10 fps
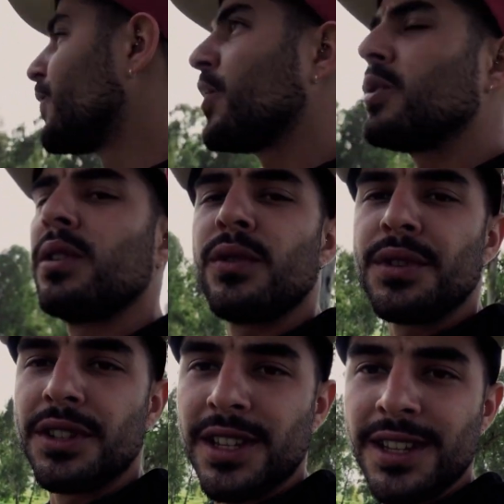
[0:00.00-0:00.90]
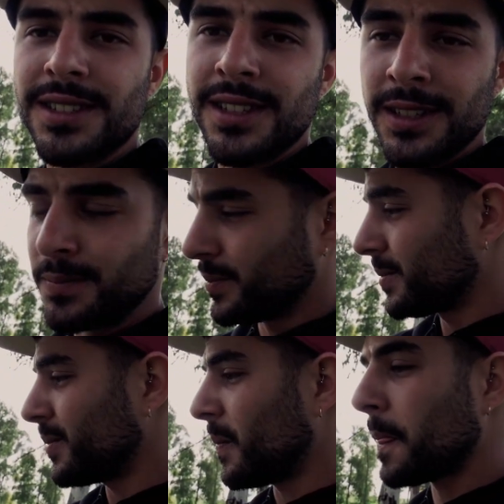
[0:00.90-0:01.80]
very, very tasty.
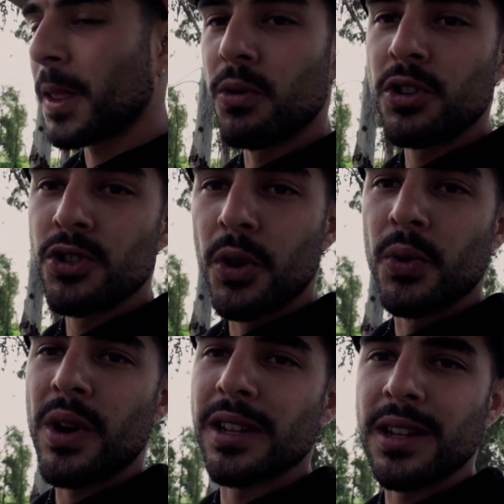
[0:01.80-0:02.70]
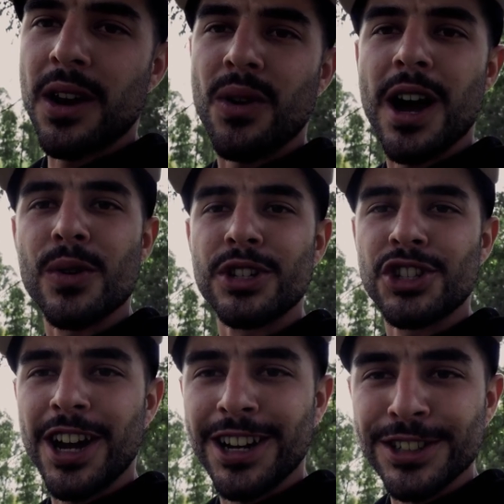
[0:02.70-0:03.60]
I'm going to show you right now how
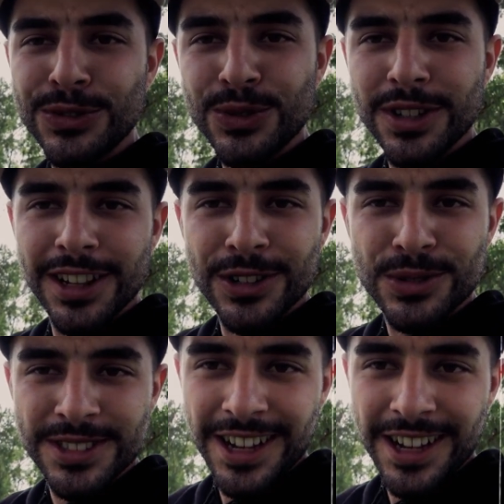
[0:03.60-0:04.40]
jachnun looks